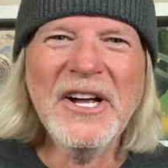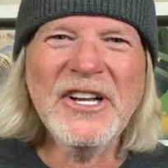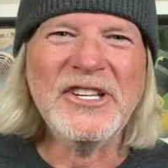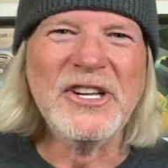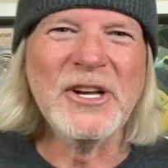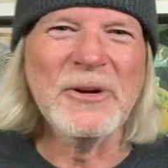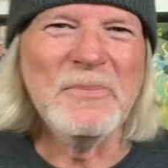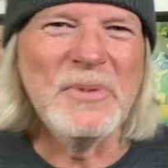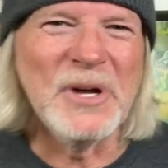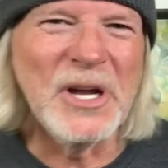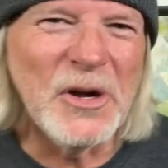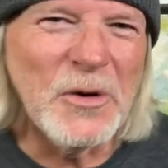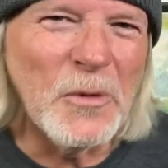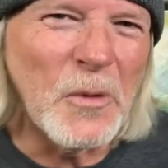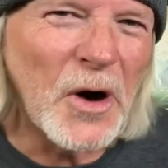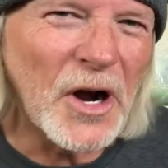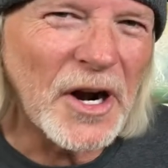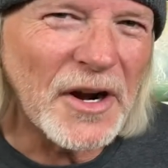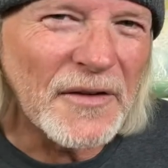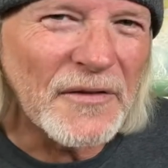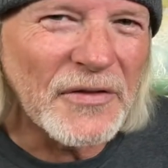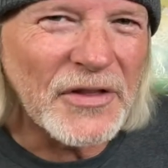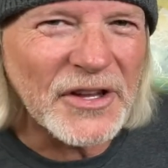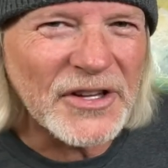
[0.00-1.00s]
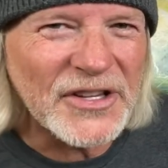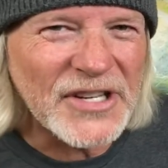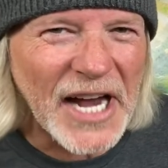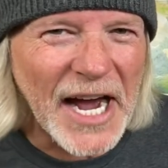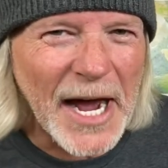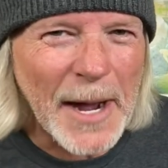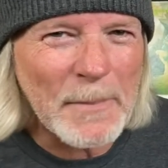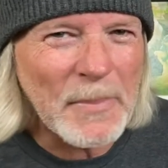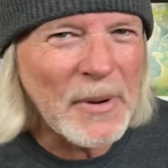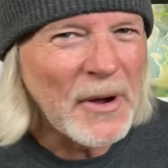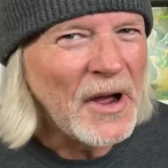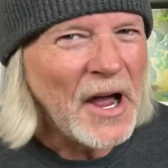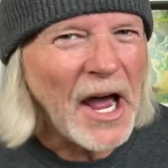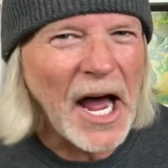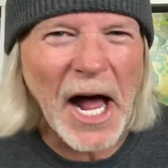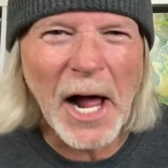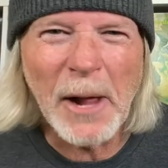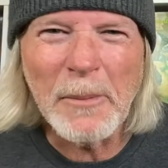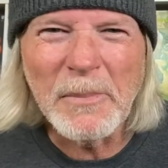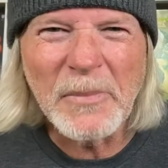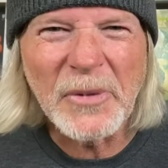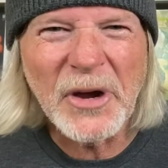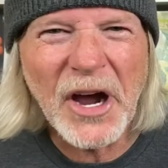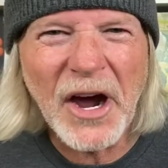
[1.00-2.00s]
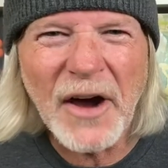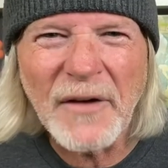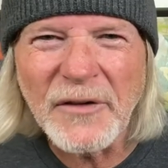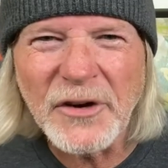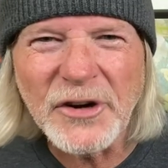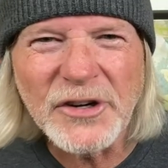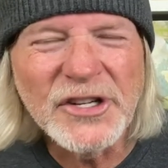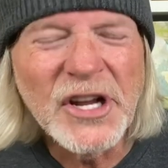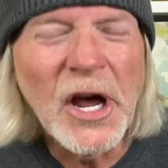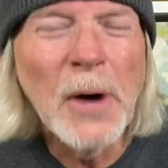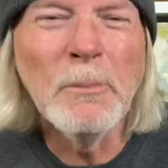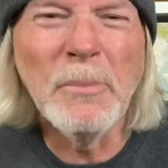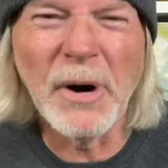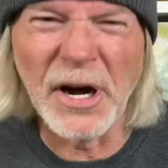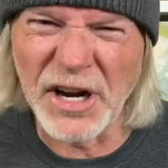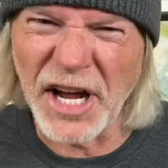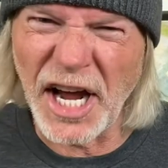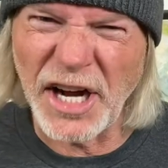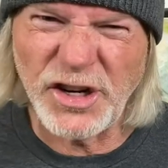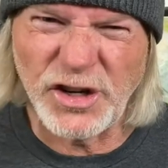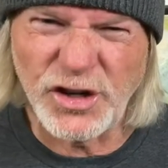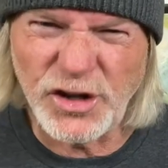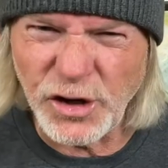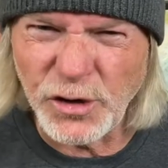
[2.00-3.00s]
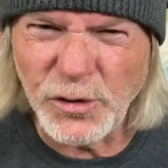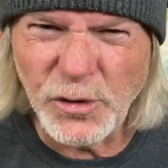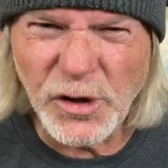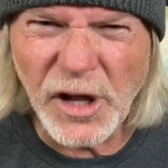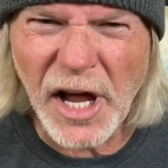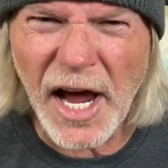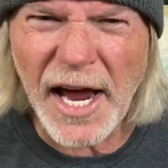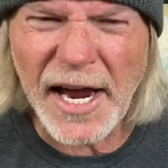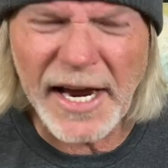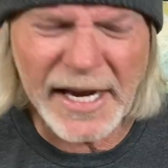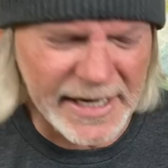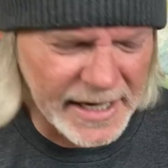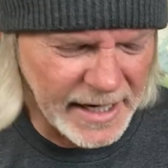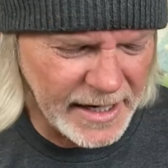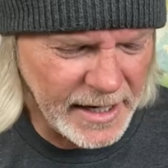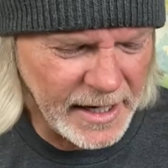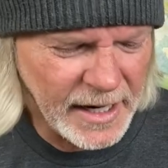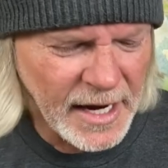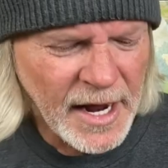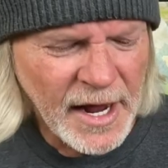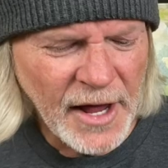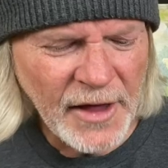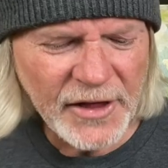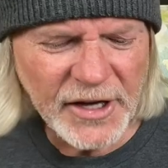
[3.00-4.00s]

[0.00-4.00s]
to be one of the top album covers, but I do like it.